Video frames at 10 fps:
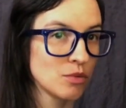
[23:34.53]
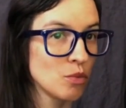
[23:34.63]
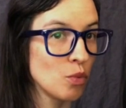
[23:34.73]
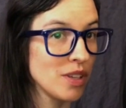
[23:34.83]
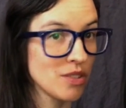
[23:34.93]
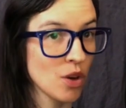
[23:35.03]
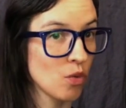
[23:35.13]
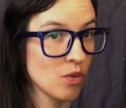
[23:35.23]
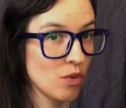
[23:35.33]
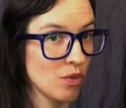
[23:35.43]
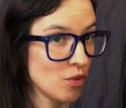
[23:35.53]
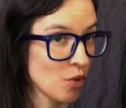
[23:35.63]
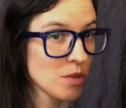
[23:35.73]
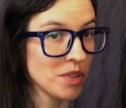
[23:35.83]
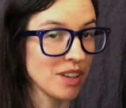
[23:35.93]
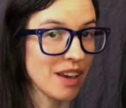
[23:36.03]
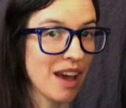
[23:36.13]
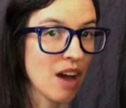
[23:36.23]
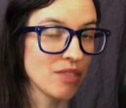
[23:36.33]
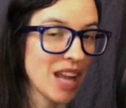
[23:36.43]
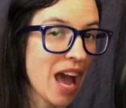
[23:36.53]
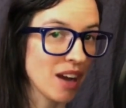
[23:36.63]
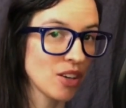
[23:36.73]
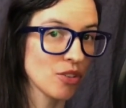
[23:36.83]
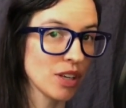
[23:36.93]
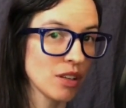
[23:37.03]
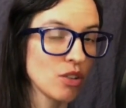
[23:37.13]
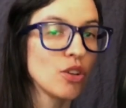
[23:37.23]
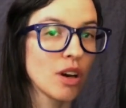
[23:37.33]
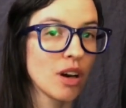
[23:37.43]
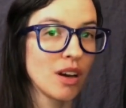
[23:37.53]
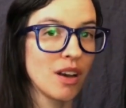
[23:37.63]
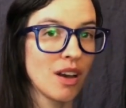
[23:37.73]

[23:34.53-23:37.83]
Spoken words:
We don't normally have an accurate look